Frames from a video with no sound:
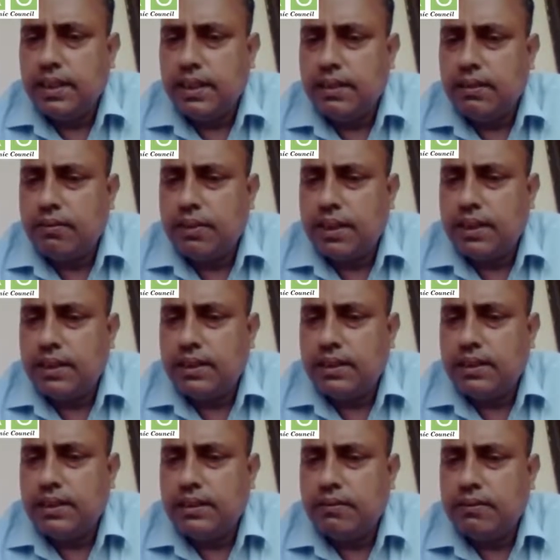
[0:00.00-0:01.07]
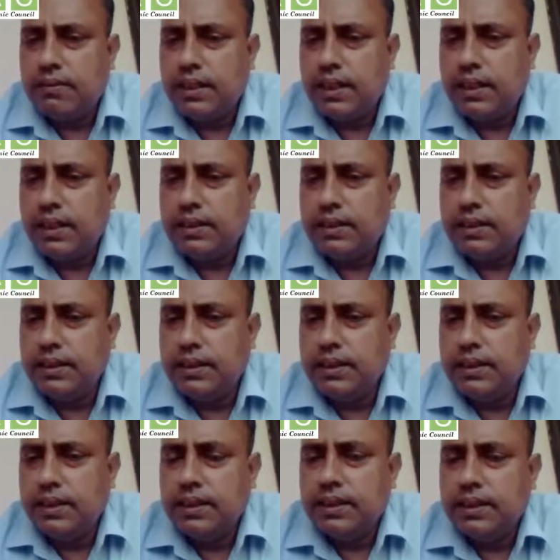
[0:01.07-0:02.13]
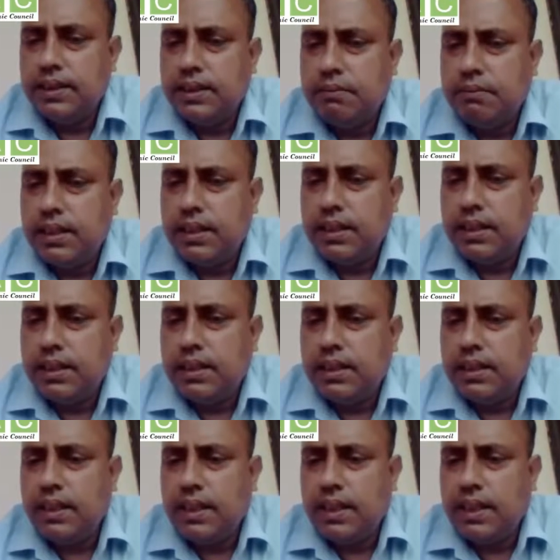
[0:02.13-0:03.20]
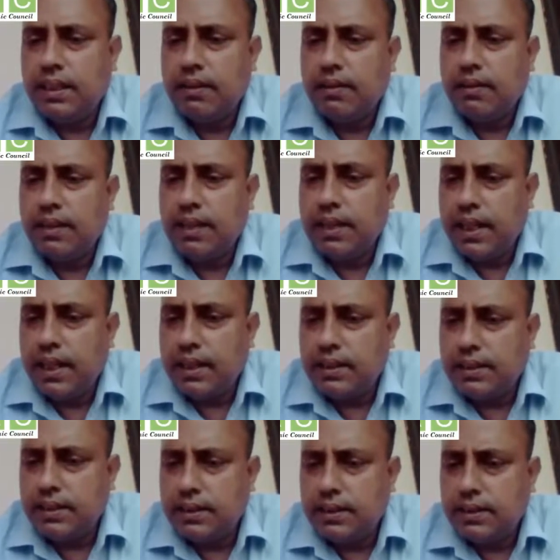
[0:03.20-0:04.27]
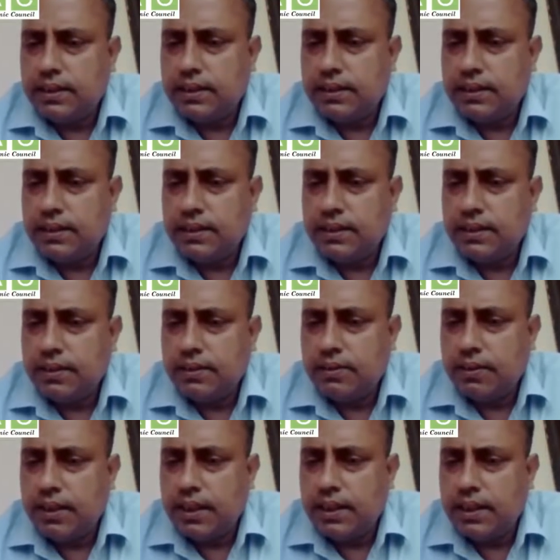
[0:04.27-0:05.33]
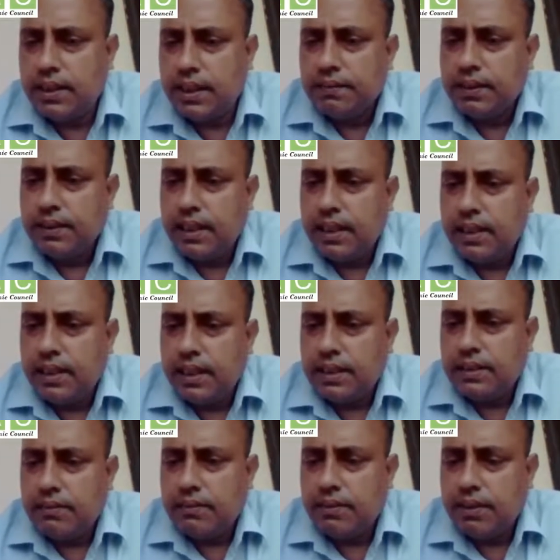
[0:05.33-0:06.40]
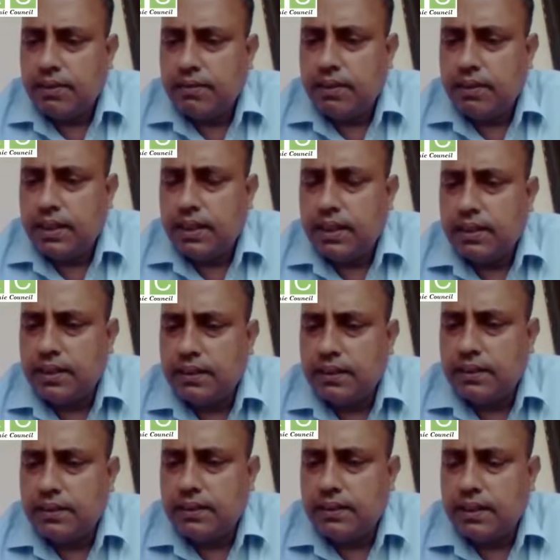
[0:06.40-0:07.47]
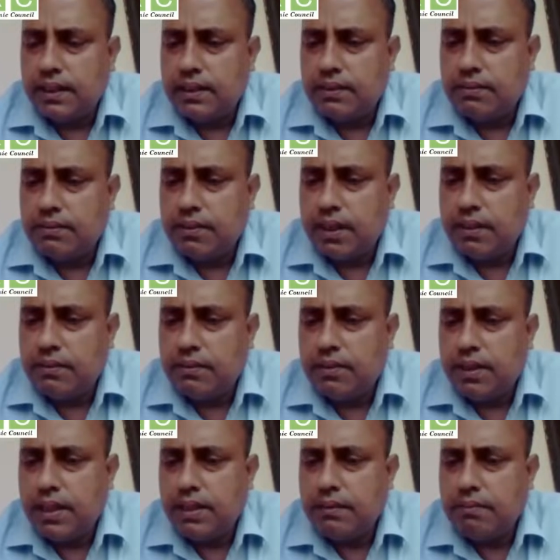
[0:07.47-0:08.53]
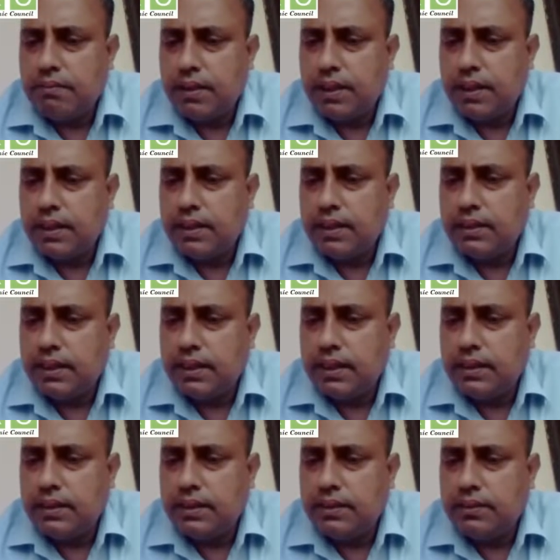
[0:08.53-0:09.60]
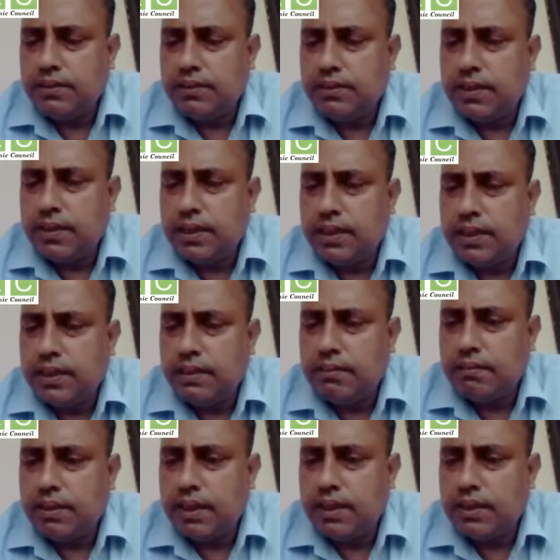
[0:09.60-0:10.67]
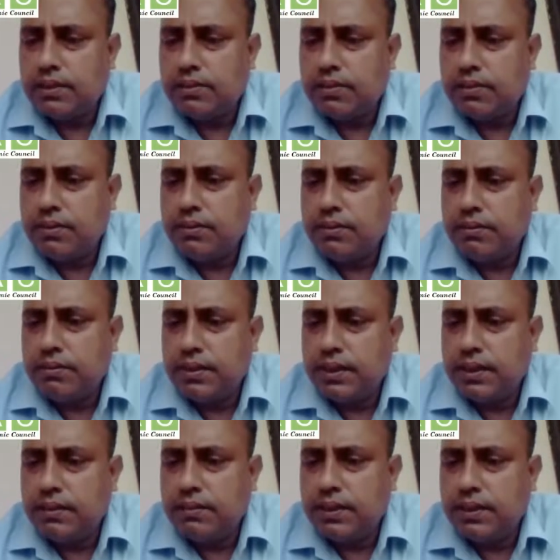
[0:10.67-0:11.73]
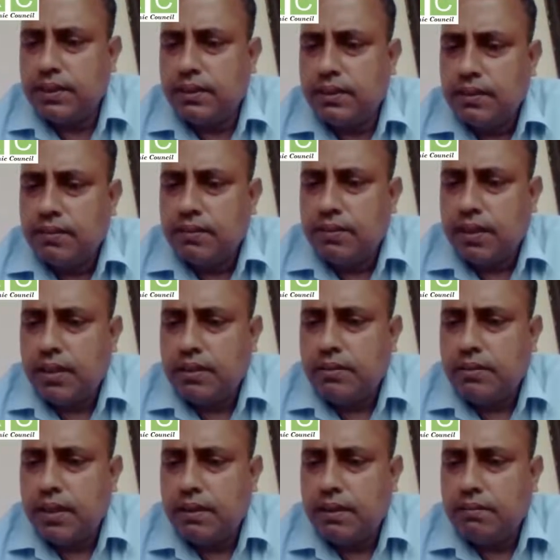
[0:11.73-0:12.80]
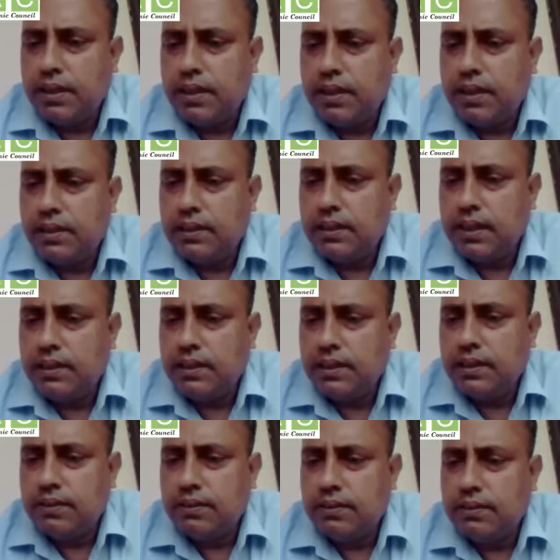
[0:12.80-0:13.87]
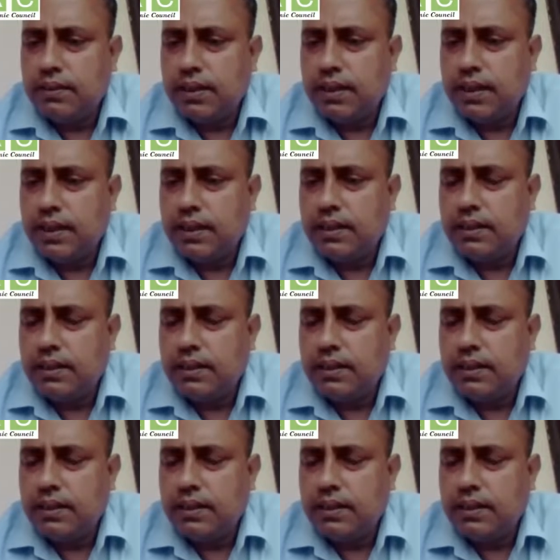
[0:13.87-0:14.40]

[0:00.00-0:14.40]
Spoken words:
y is 190. Similarly, when x is 200, let x equal 200. Then 5y minus 8 into 200 minus 150 equals 0. 5y minus 8 into 200